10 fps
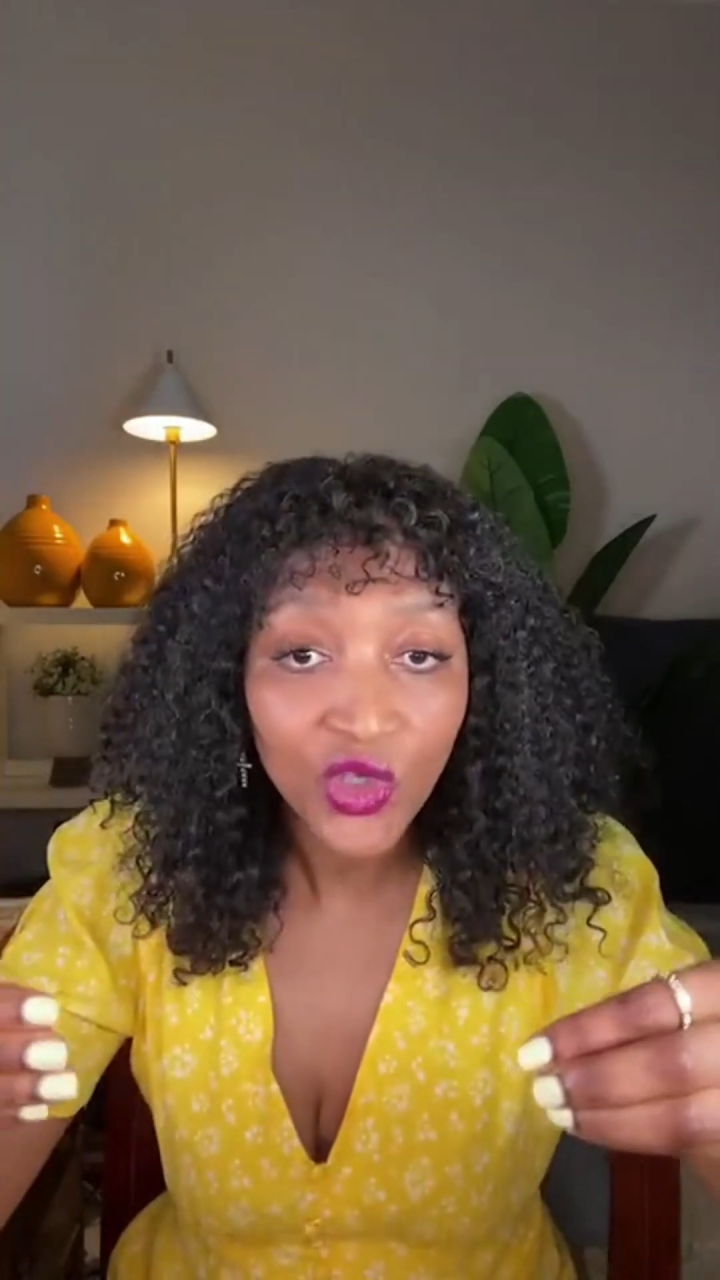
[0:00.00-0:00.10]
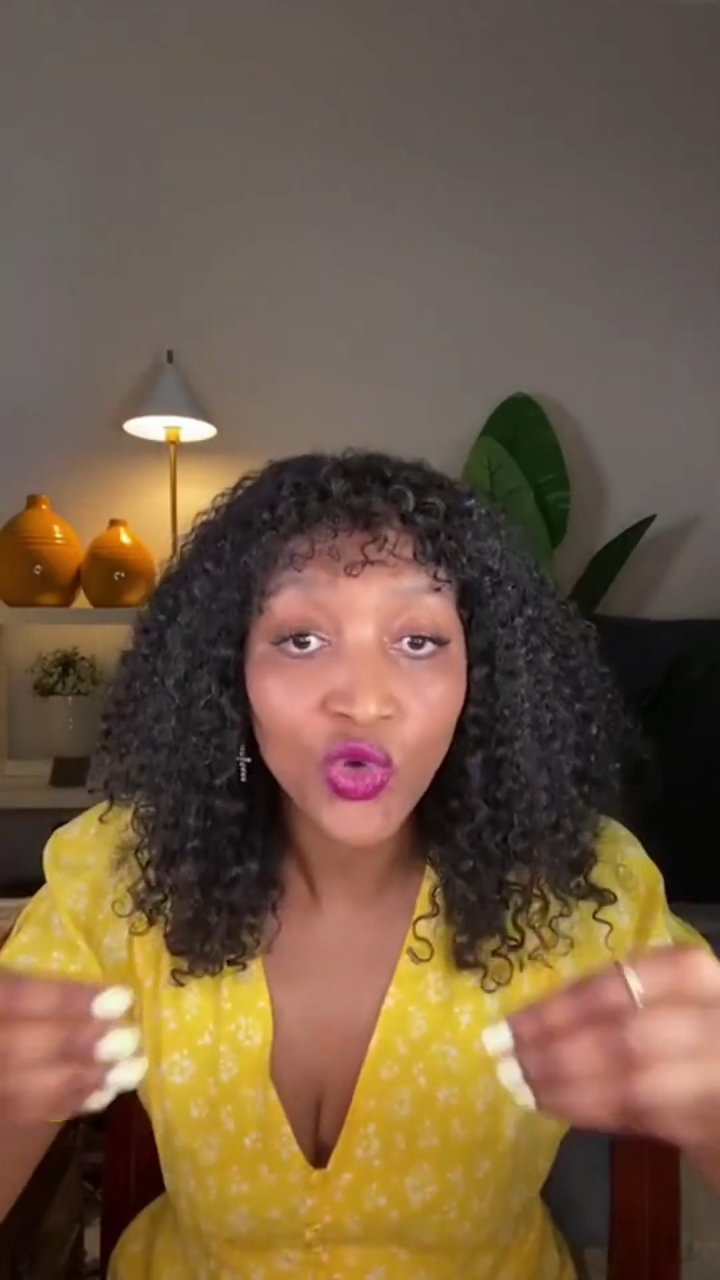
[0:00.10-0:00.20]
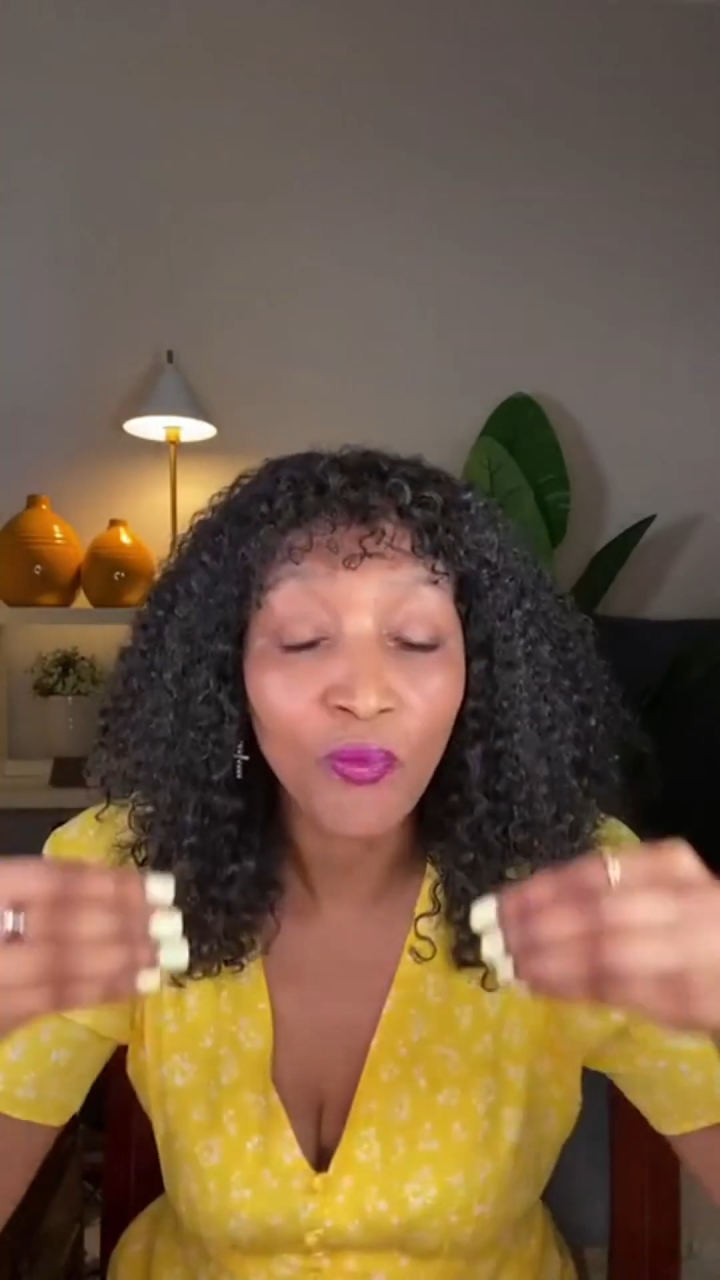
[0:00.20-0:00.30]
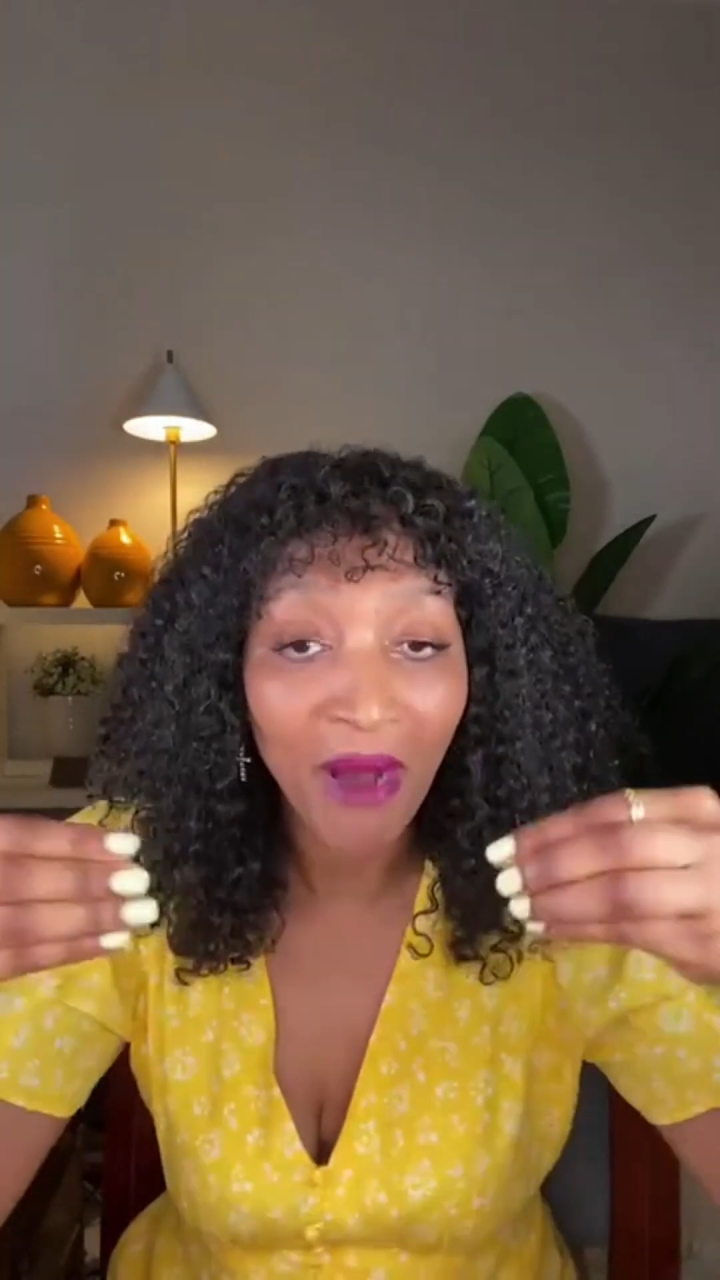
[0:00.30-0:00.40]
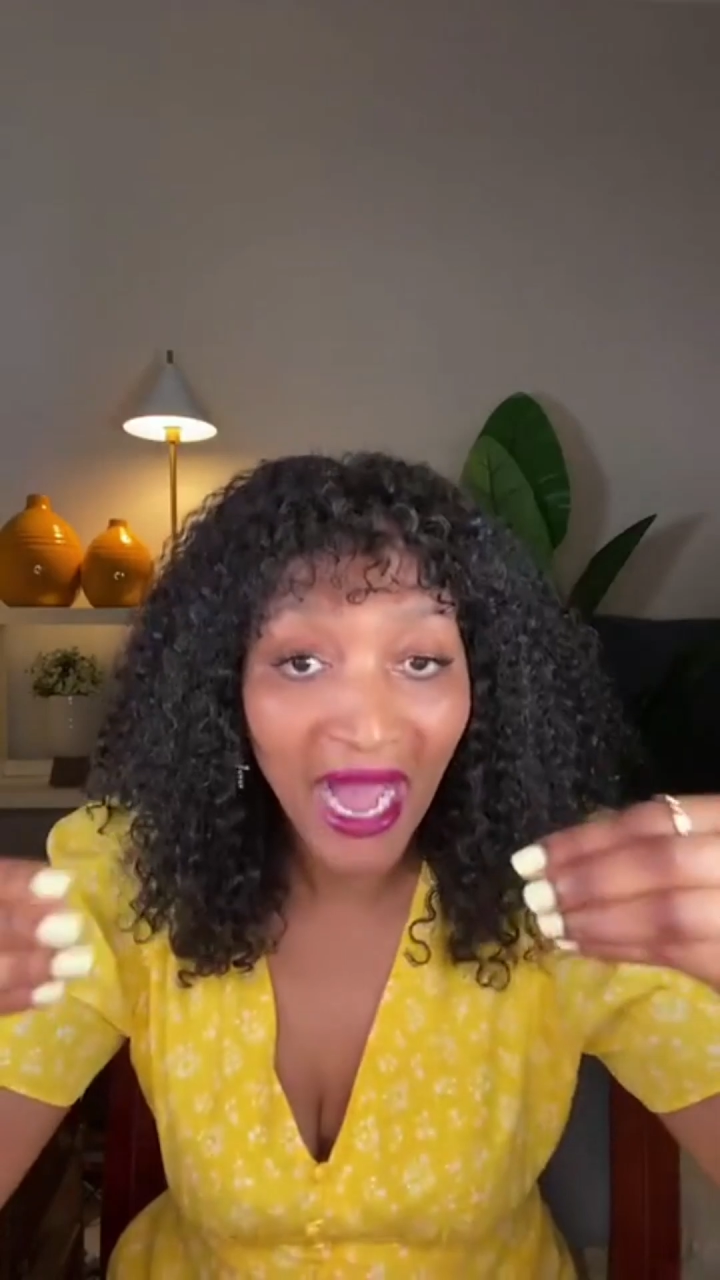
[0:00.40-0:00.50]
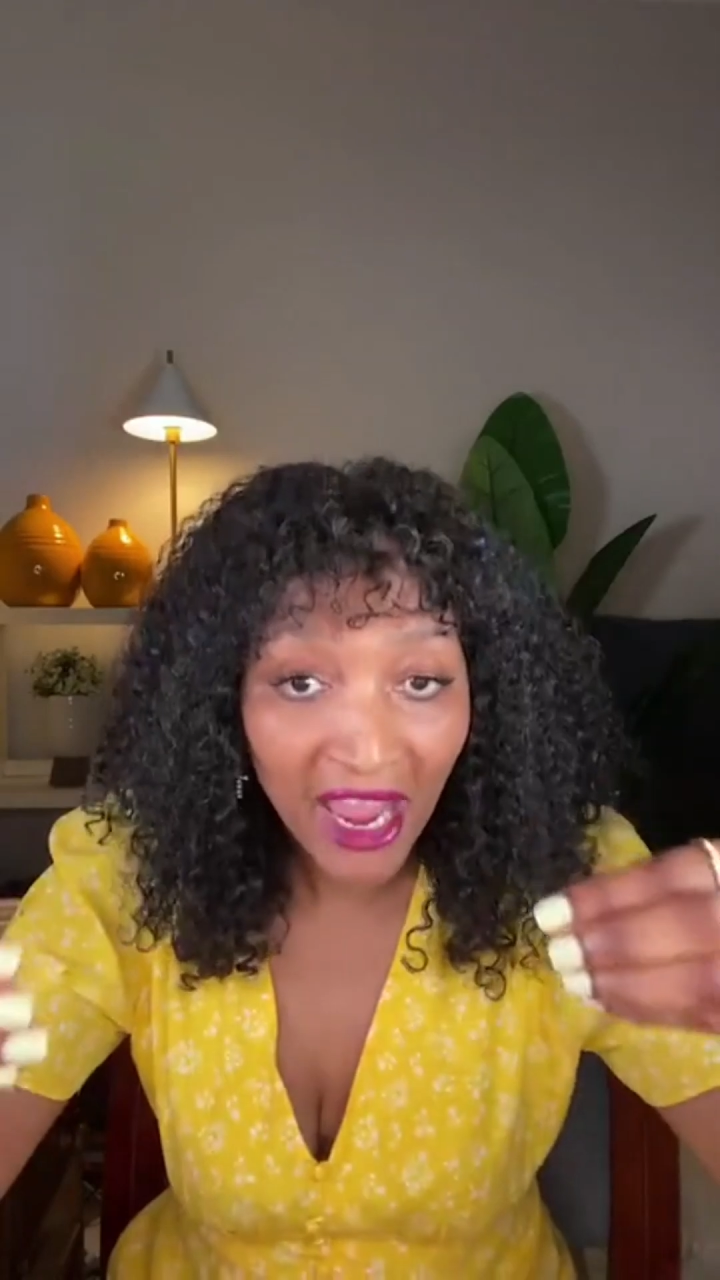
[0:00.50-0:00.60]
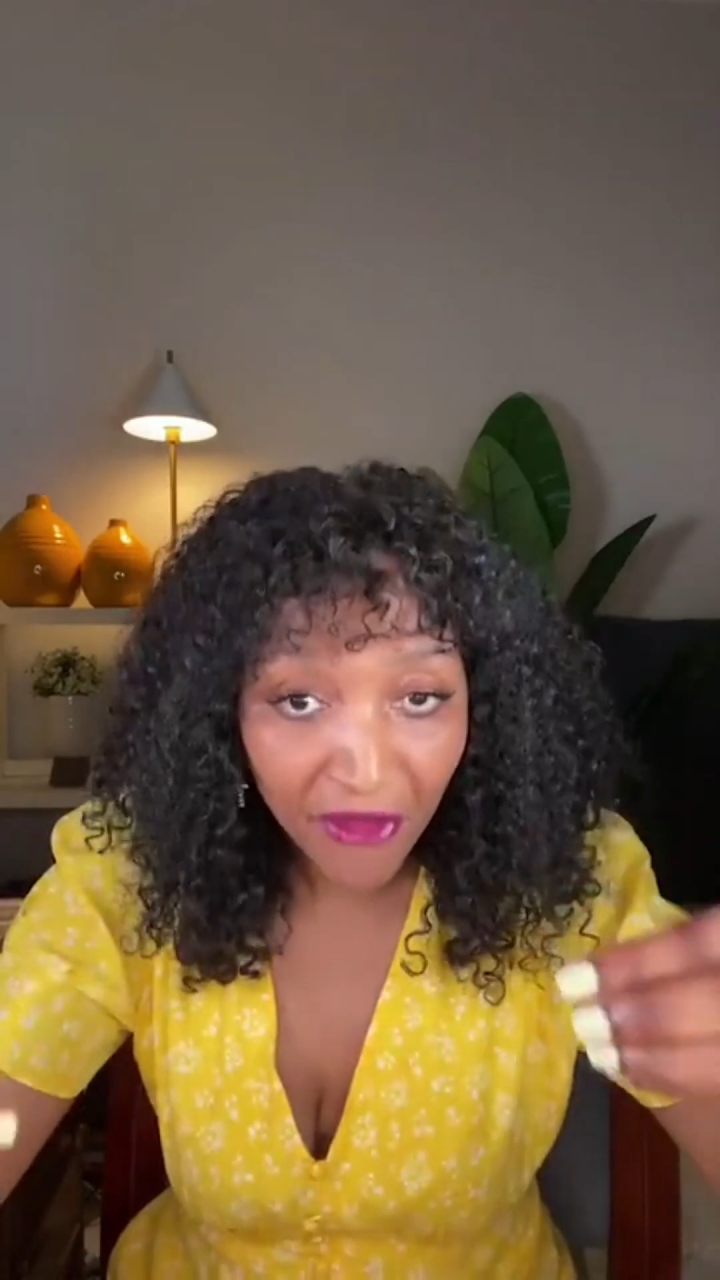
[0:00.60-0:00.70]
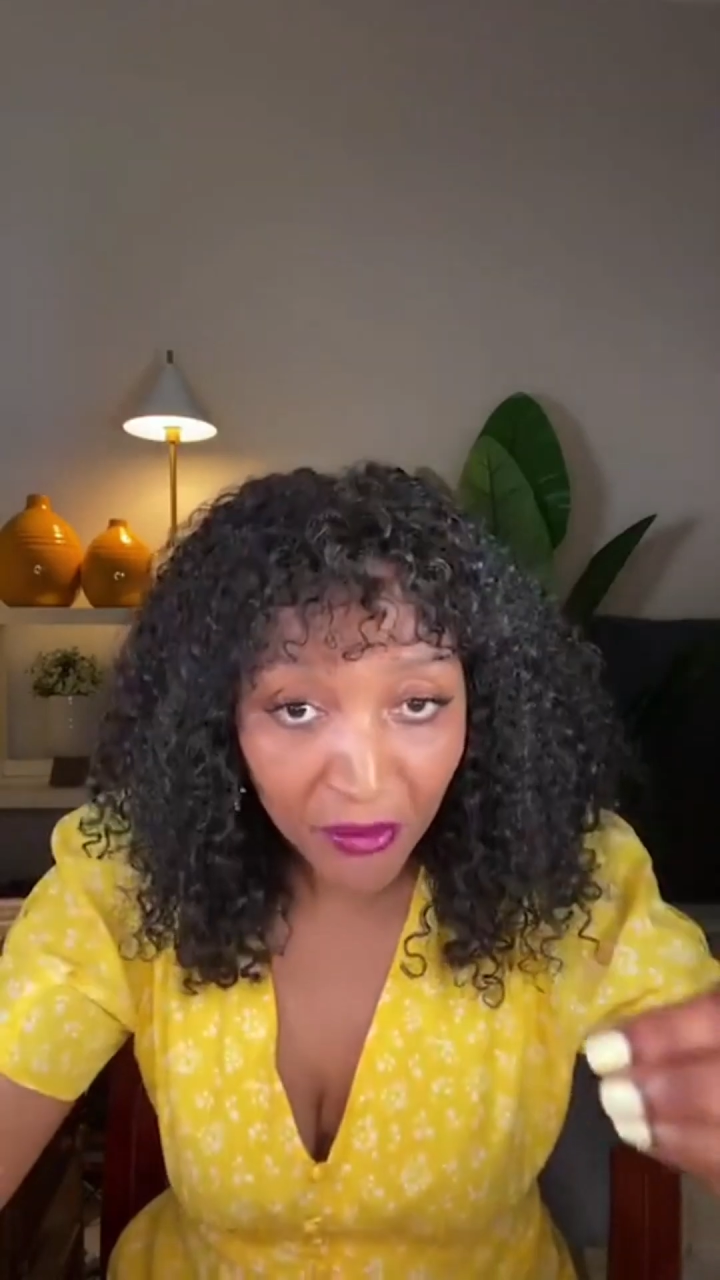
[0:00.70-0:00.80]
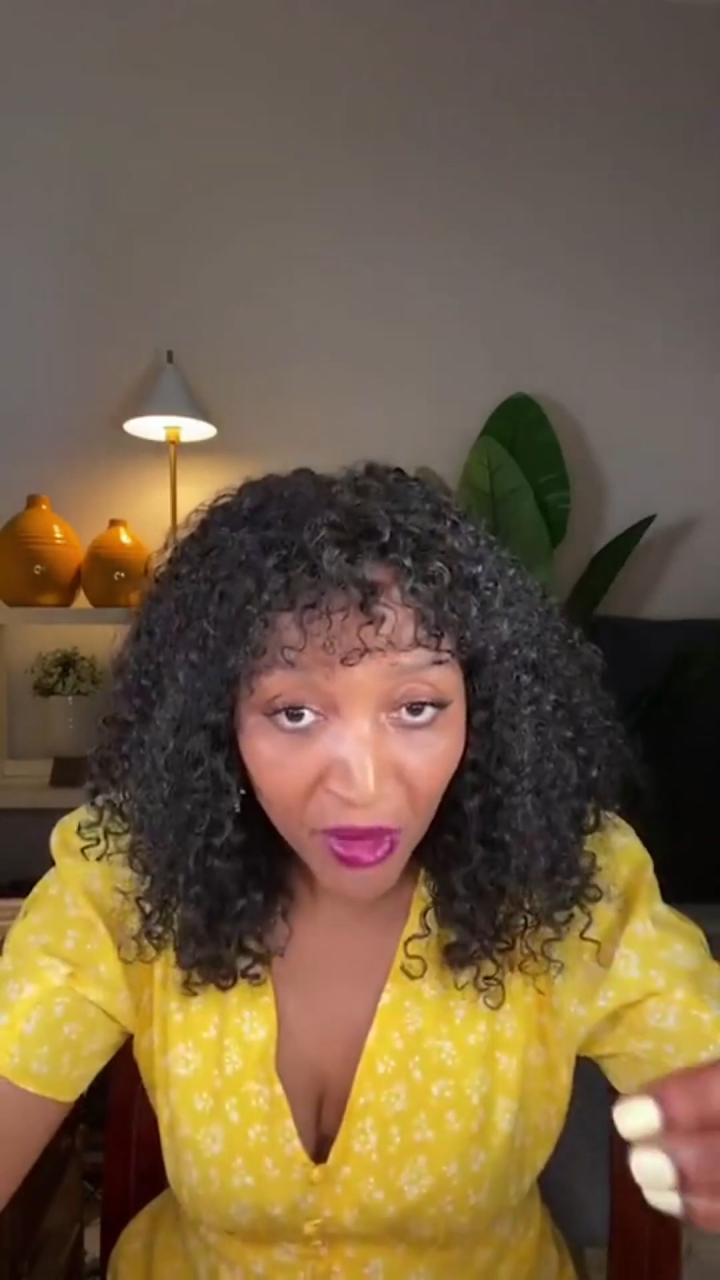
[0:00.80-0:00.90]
to buy for